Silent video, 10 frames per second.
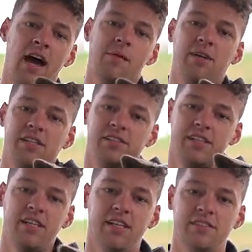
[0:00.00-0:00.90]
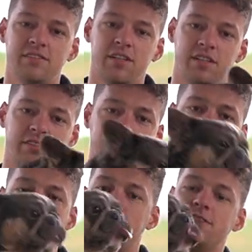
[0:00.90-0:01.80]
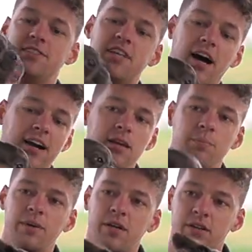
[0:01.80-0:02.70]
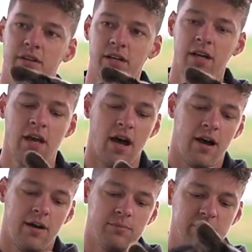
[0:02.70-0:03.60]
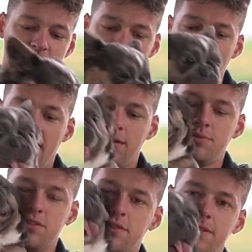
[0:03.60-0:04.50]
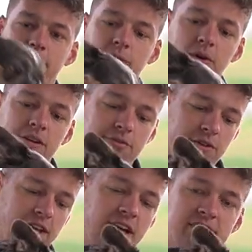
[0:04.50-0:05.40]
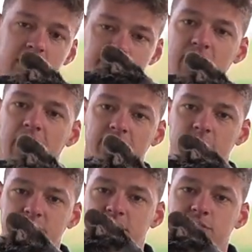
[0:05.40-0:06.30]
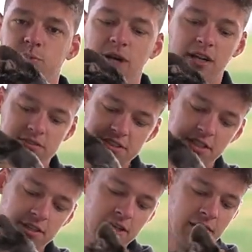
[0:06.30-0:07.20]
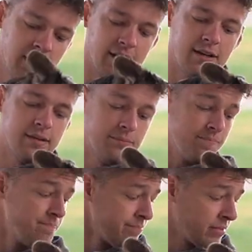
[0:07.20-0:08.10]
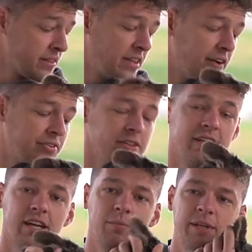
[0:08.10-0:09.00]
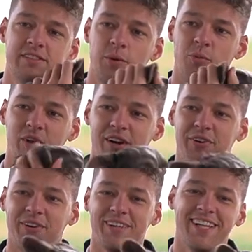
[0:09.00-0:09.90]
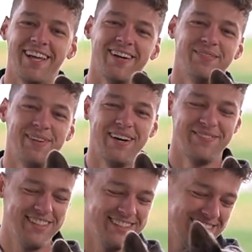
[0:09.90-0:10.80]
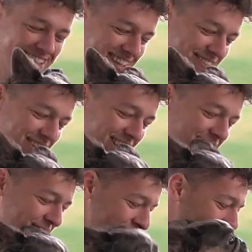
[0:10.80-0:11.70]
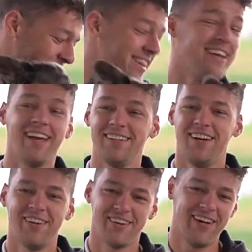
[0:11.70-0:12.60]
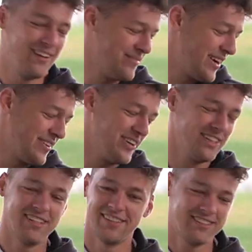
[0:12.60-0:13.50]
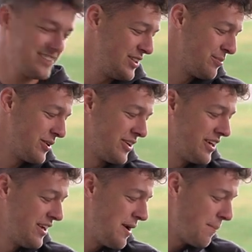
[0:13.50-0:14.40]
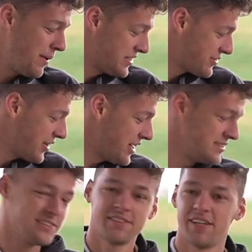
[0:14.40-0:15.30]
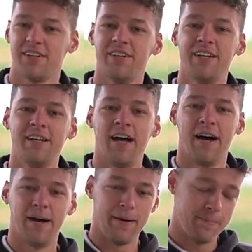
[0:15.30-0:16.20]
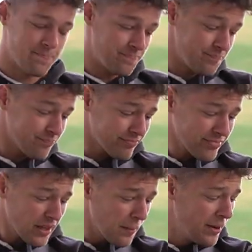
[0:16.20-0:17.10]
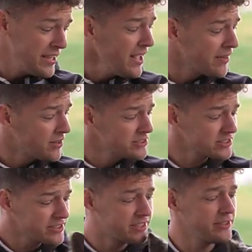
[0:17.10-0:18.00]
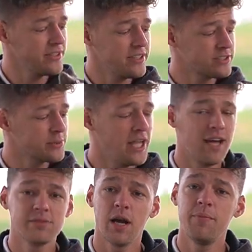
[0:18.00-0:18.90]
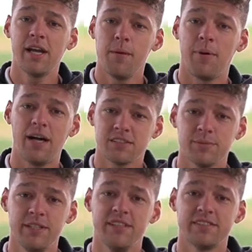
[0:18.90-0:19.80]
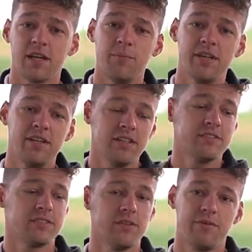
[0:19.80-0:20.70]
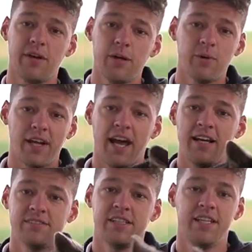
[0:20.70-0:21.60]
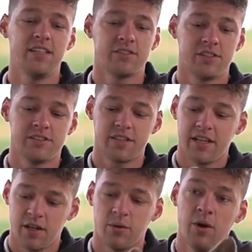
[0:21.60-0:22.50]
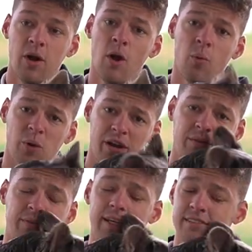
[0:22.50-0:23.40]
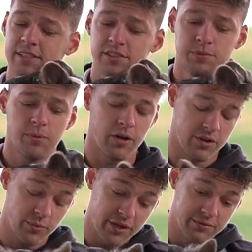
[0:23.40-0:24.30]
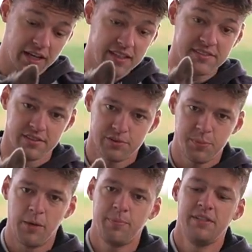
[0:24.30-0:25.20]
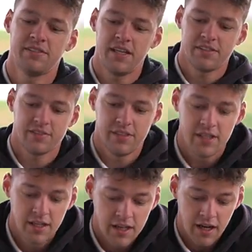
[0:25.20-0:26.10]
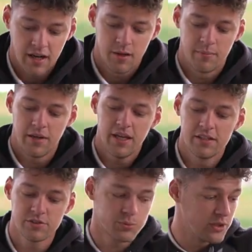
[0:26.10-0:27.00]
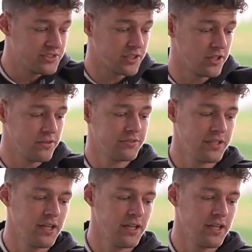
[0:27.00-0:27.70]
I mean, she is just super stocky bill, just absolutely wonderful, and has that flat nose as well. So definitely gonna be some wonderful little puppies here coming up. They get along great, by the way. They're super best friends. So, but yeah, those are the two litters we have coming up, possibly this coming year. So if anyone has any interest, I know one of Izzy's, or one of Tesla's puppies actually, is reserved.